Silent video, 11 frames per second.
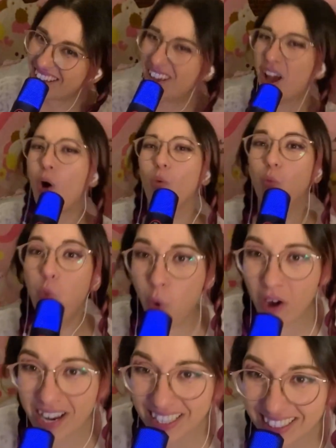
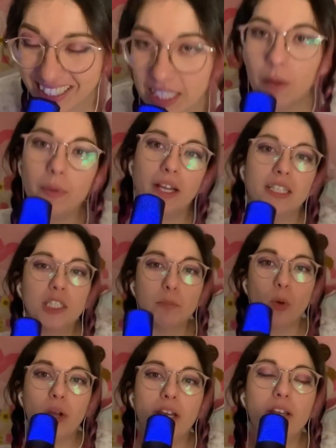What? But at this
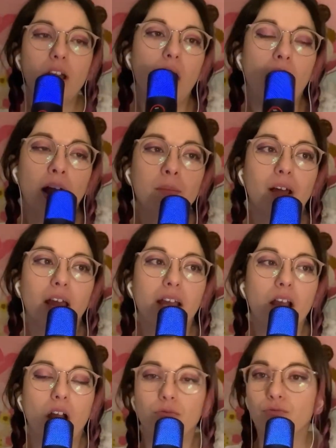point, I'm like, I
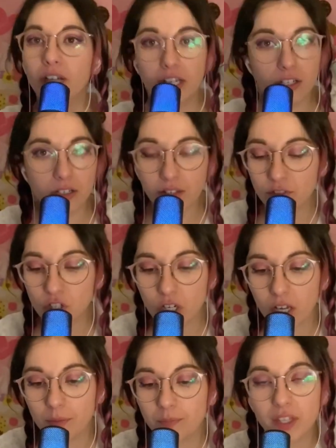really couldn't give a
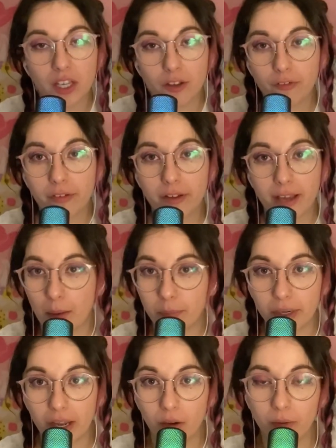if
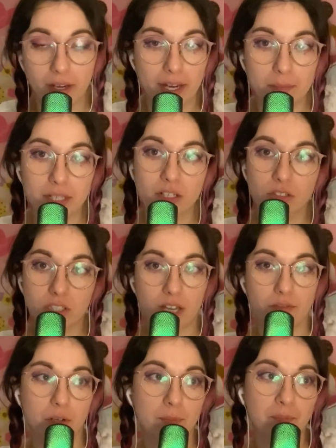Gabrielle and Emily got
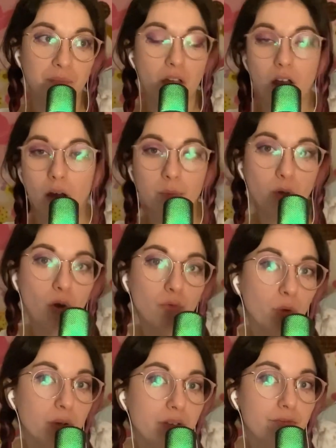together. I'm not
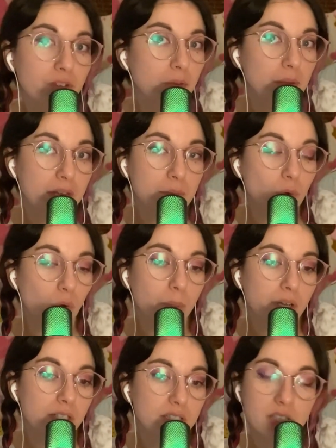rooting for them
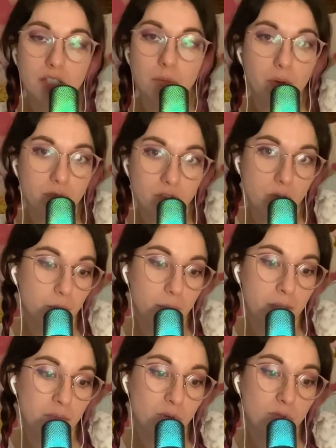anymore because I think they're both terrible
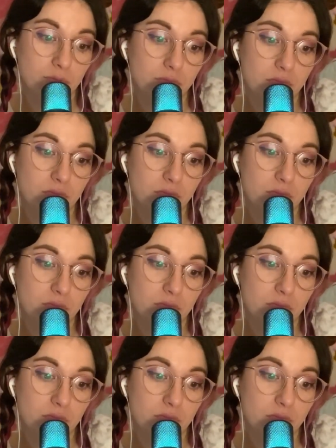people.